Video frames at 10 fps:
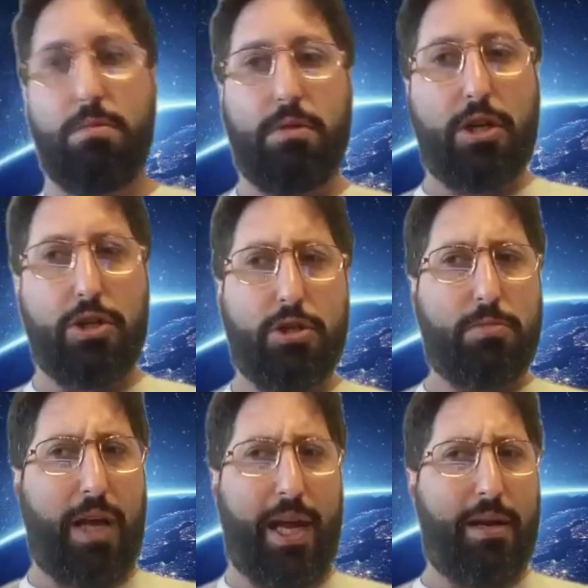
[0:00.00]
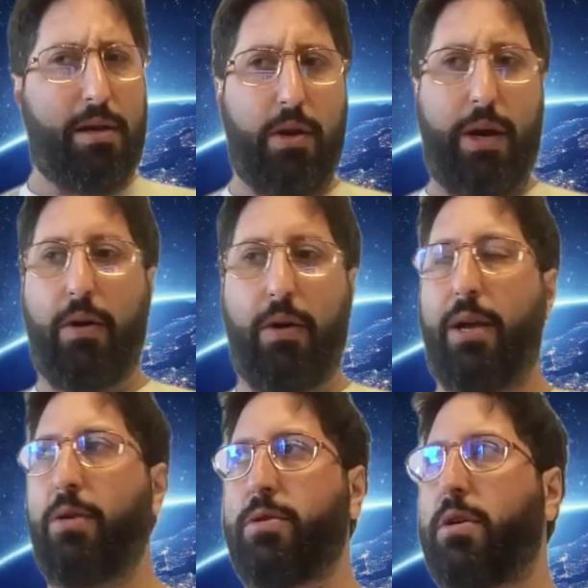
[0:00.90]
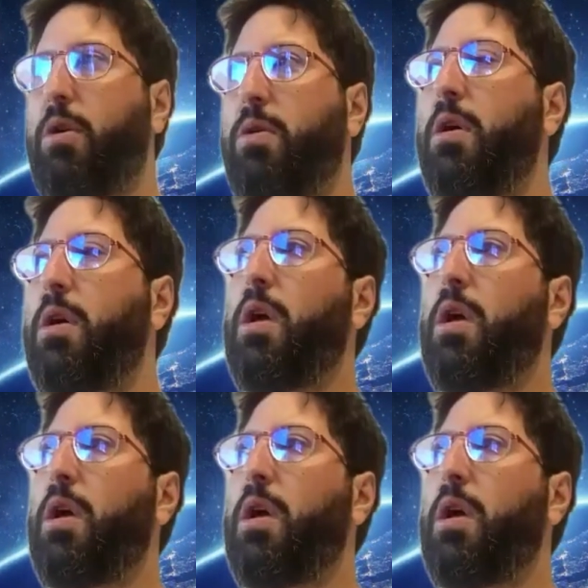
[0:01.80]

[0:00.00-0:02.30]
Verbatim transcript: ish, eight eight or nine years ago,